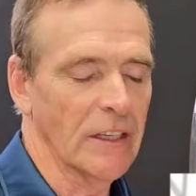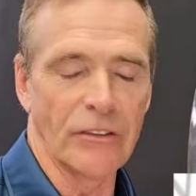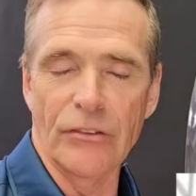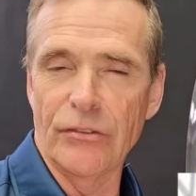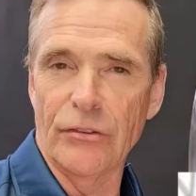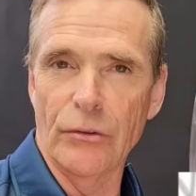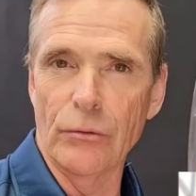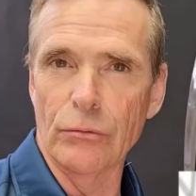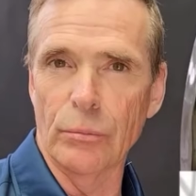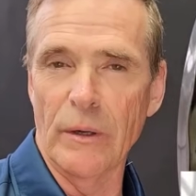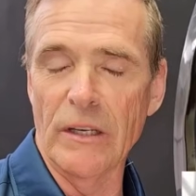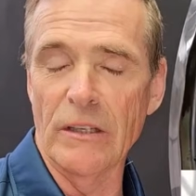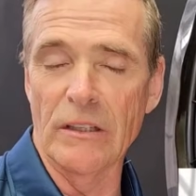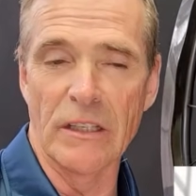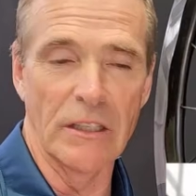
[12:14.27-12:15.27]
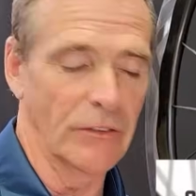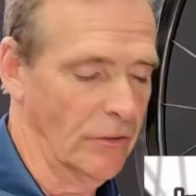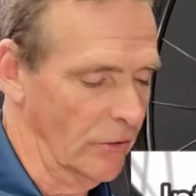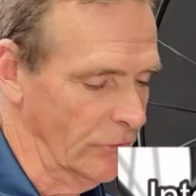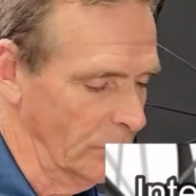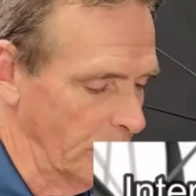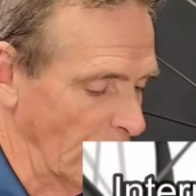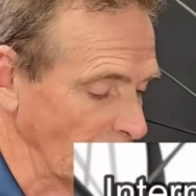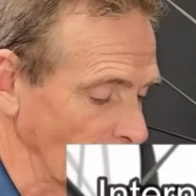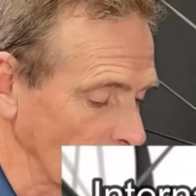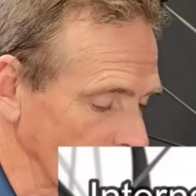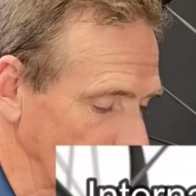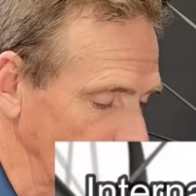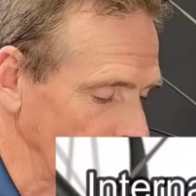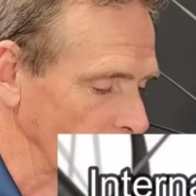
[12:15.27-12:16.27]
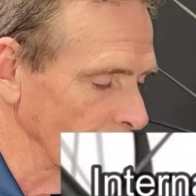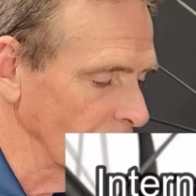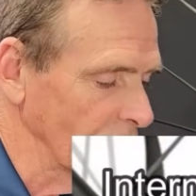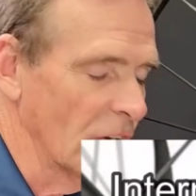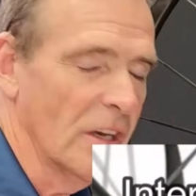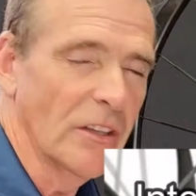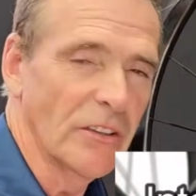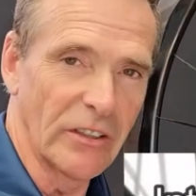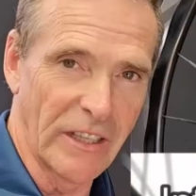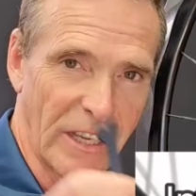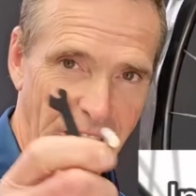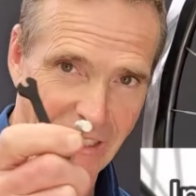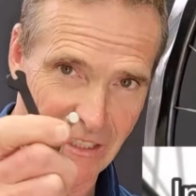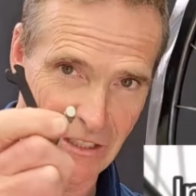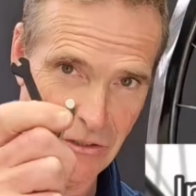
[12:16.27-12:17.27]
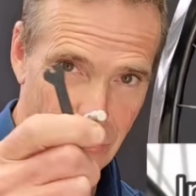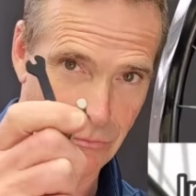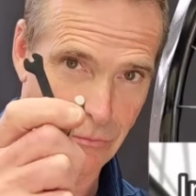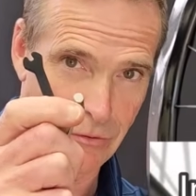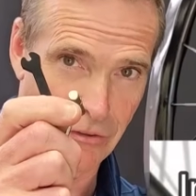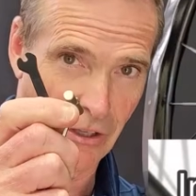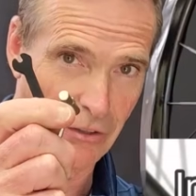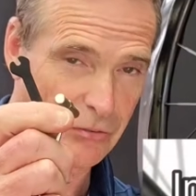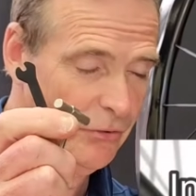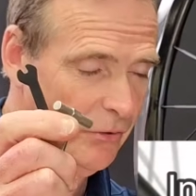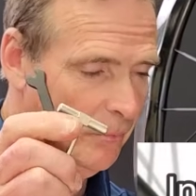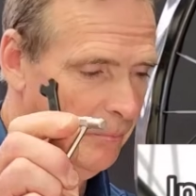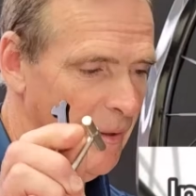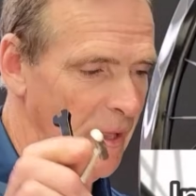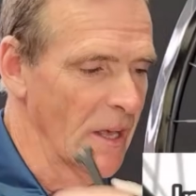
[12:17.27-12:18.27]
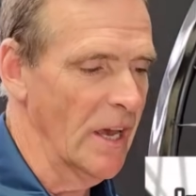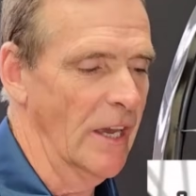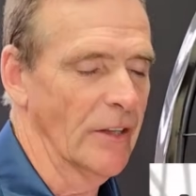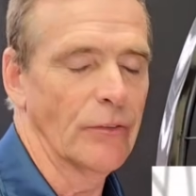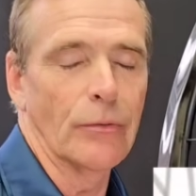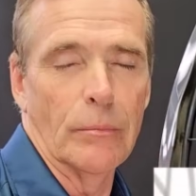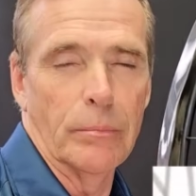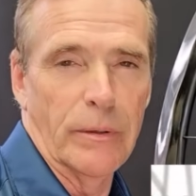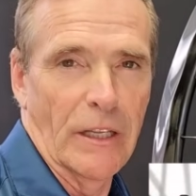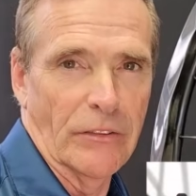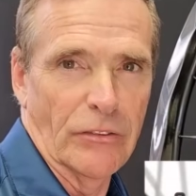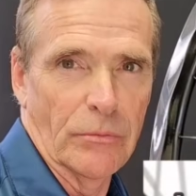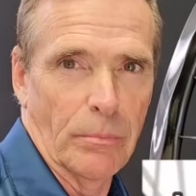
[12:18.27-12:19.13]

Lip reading: concealed where you need special tools to get in to adjust them and to replace